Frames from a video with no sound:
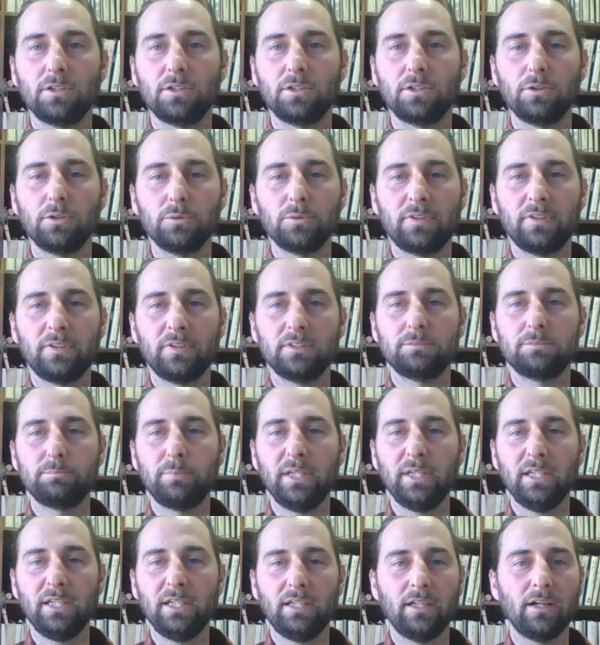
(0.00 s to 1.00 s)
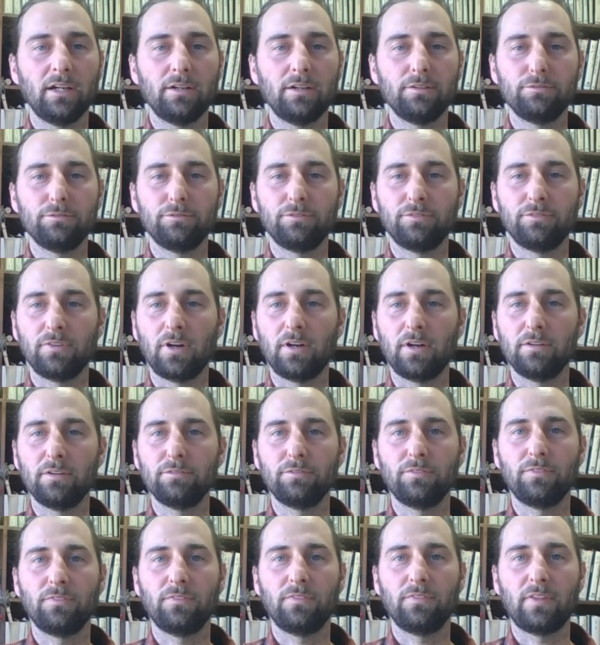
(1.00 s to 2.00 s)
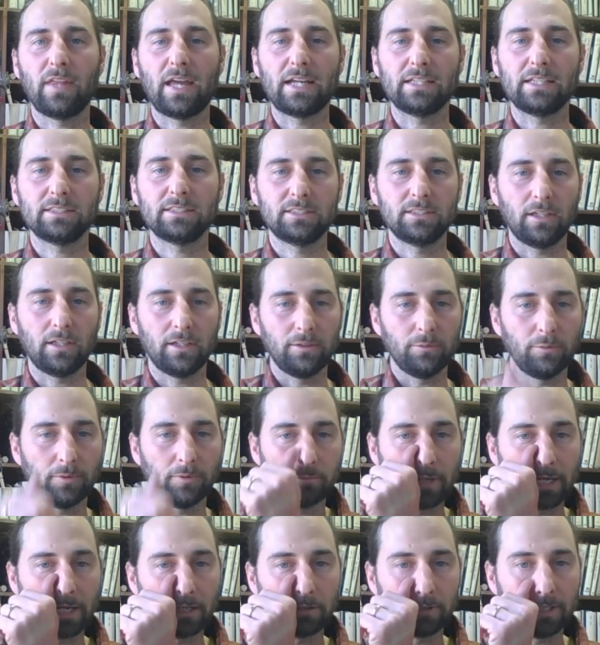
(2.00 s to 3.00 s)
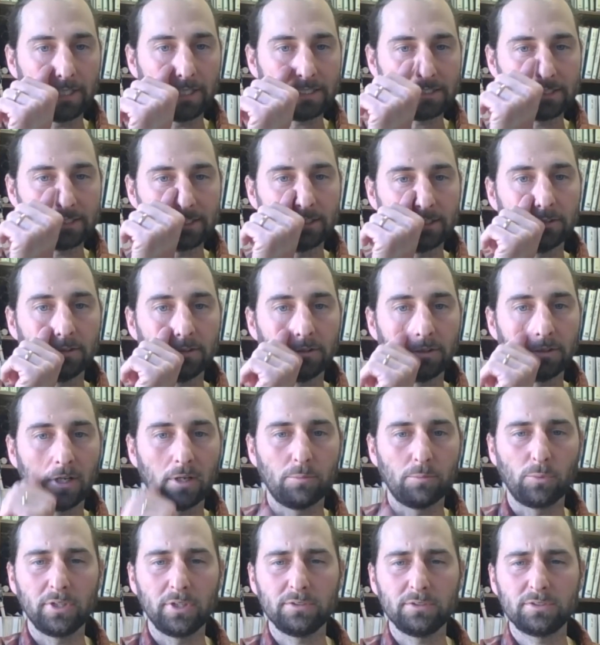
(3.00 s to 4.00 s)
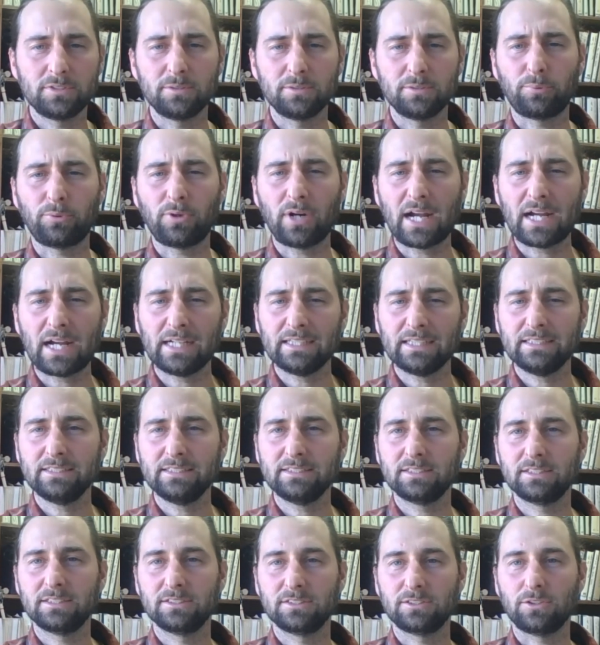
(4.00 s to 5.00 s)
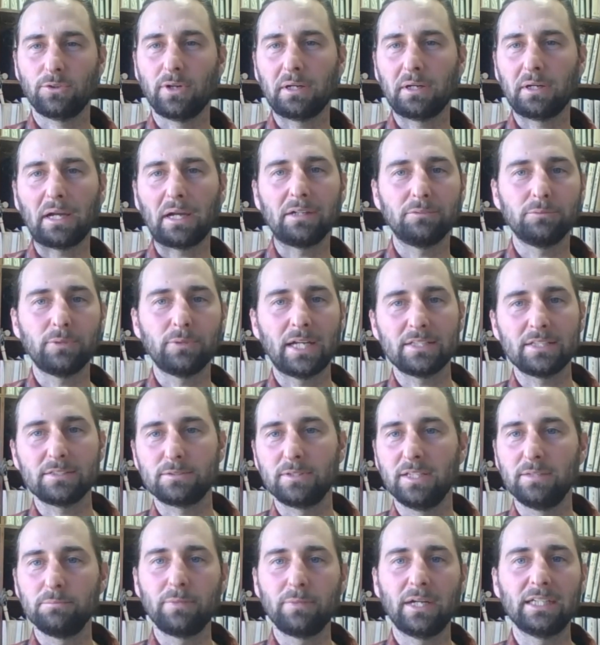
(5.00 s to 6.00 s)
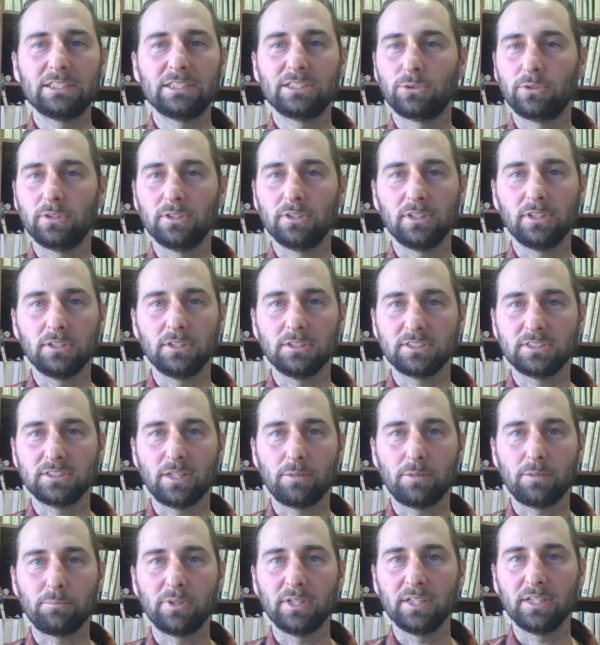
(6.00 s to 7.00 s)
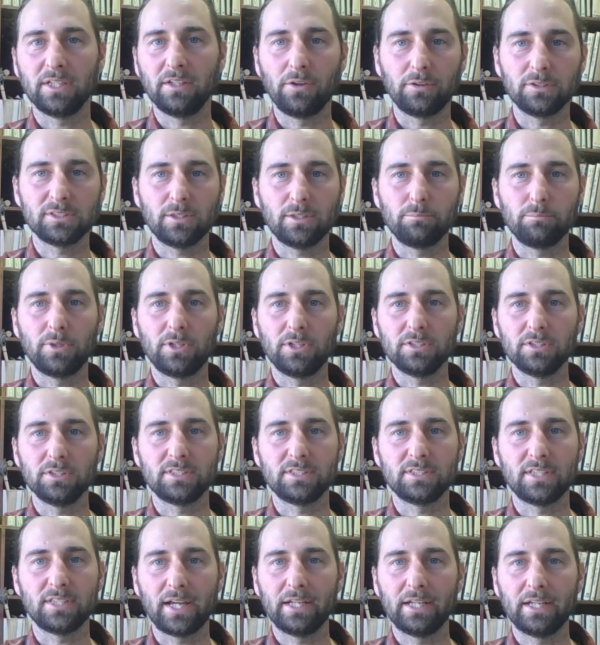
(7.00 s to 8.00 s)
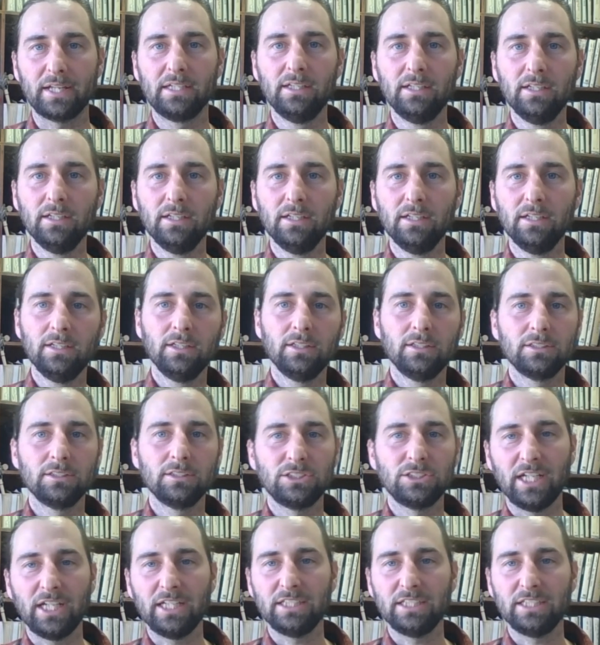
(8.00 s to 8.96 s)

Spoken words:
Right. And so speaking of that study with migration, were you surprised? So as in my short little summary, there were some birds that